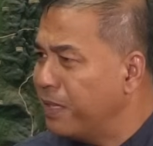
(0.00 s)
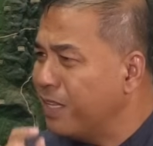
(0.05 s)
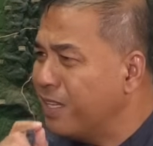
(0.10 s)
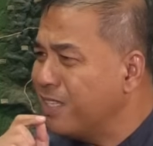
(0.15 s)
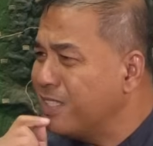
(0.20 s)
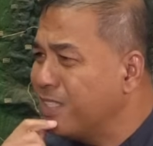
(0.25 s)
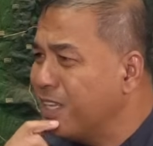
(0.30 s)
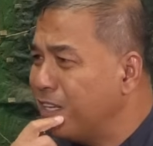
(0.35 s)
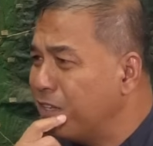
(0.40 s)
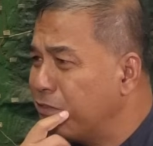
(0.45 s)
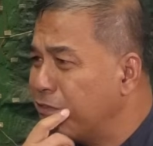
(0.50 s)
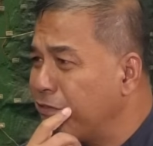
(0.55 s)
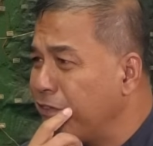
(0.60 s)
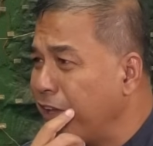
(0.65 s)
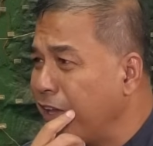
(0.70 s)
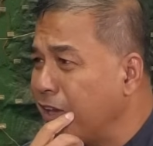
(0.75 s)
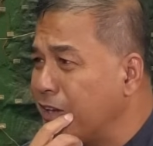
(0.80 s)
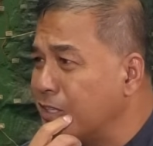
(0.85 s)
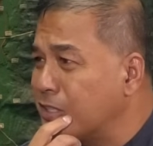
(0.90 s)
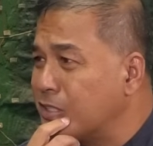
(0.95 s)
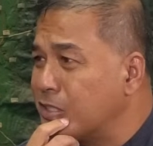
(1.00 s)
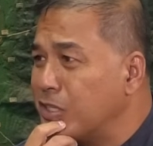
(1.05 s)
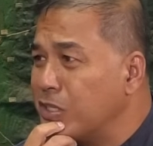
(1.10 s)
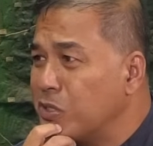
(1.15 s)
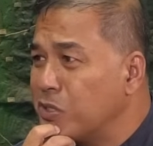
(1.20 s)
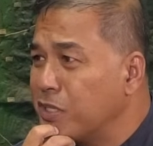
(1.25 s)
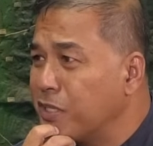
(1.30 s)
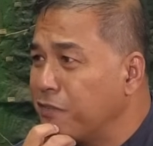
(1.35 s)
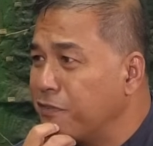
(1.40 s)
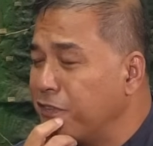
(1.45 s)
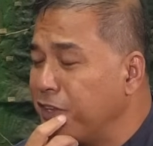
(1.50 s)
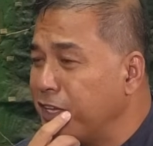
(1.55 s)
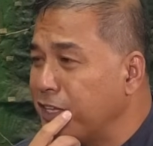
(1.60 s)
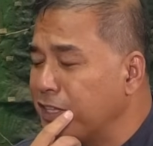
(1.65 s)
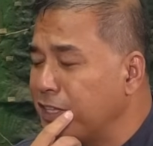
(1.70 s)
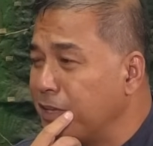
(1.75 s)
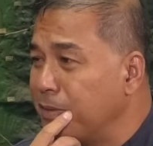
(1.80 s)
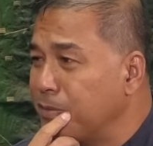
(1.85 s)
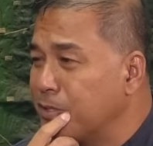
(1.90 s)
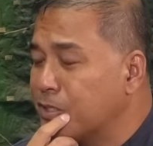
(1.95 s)
But is that fair, sir, to the
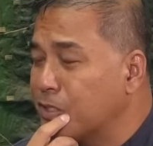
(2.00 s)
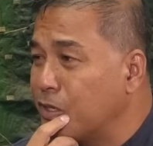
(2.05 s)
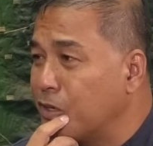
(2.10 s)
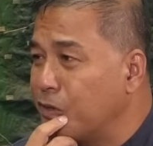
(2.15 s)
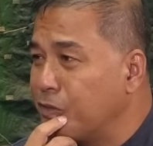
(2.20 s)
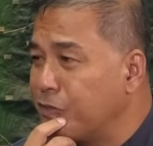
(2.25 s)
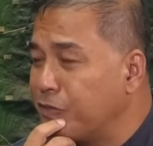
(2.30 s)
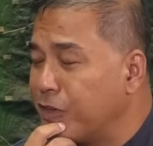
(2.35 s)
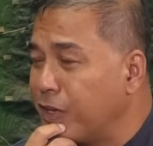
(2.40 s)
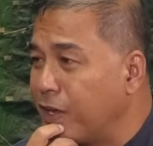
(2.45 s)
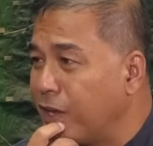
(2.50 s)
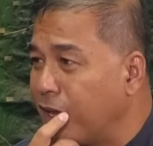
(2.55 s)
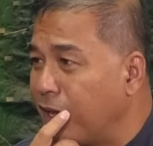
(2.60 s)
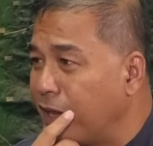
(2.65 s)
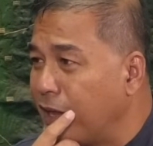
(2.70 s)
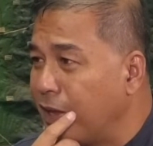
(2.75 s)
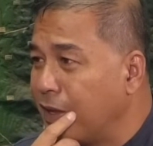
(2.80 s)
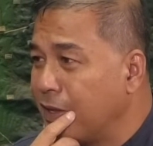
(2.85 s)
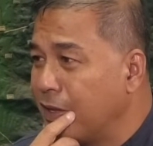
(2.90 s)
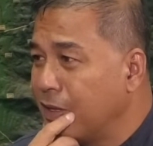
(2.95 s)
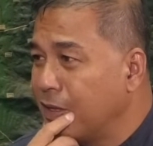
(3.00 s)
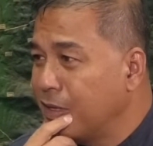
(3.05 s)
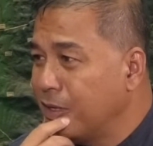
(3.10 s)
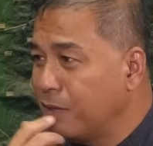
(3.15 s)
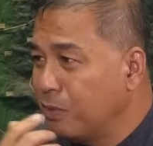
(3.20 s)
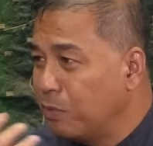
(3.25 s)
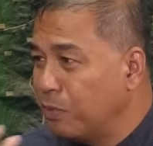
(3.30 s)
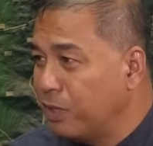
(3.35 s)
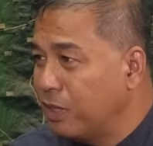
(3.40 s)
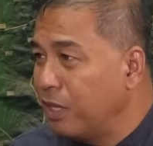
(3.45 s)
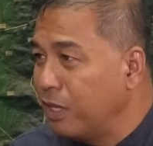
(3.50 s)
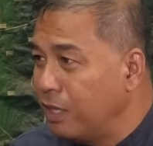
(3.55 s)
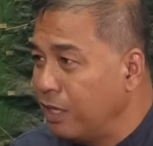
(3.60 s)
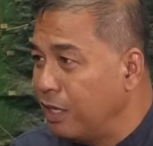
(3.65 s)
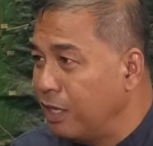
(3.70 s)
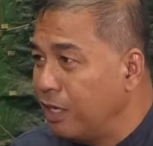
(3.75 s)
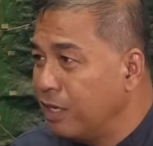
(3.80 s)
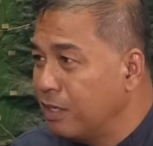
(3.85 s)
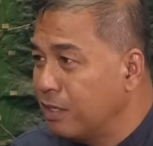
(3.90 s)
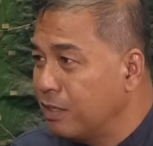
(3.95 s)
victims of what they
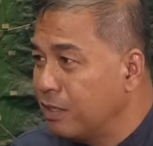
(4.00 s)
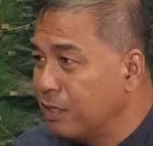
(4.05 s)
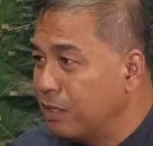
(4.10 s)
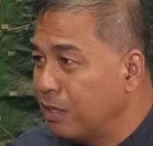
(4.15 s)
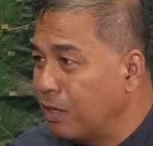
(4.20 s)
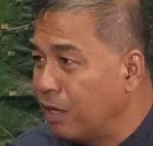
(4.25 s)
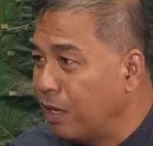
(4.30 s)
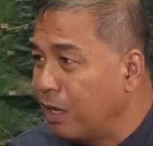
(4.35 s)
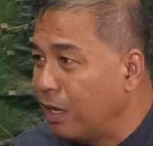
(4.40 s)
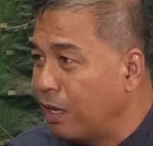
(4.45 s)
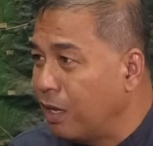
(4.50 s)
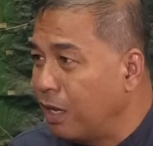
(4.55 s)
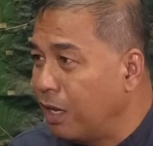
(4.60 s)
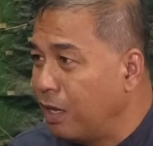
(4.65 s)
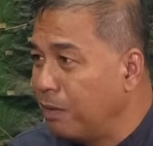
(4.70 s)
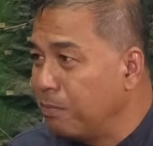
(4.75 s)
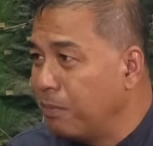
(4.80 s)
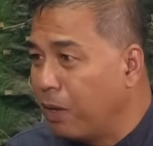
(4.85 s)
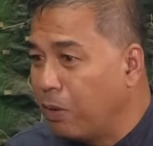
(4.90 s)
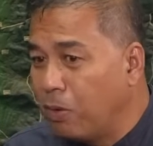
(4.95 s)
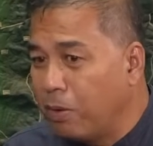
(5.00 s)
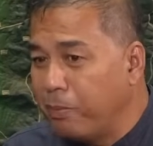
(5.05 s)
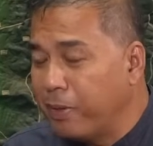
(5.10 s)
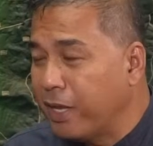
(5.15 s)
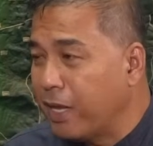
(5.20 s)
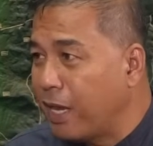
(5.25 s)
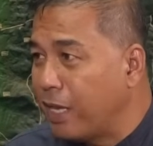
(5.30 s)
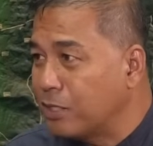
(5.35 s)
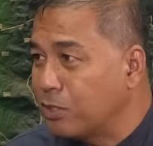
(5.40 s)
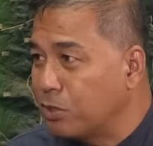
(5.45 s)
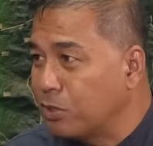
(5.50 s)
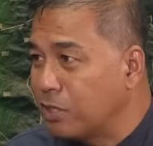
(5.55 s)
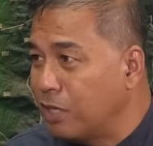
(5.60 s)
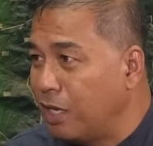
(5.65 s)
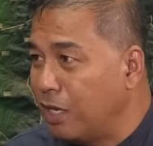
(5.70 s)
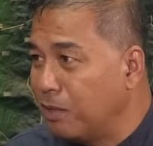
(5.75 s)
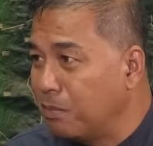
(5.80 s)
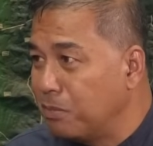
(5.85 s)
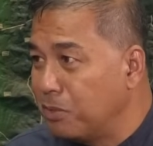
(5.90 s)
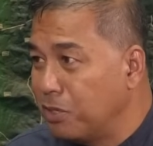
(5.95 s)
did? Halimbawa, may kaso
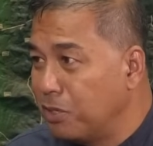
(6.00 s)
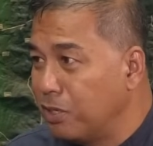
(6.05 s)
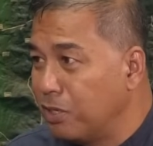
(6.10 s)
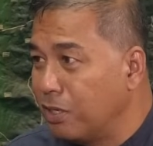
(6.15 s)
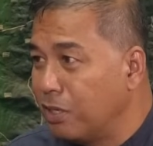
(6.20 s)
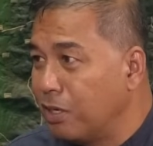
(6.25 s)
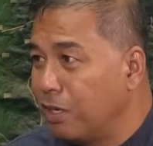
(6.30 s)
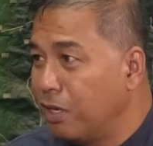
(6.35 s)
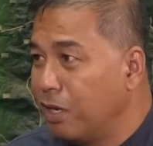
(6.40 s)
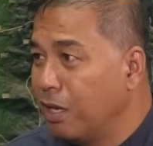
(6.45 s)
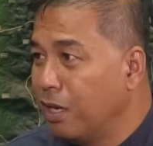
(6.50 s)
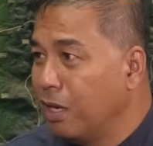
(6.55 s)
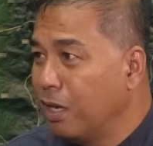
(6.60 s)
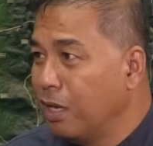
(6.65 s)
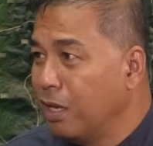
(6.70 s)
silang murder,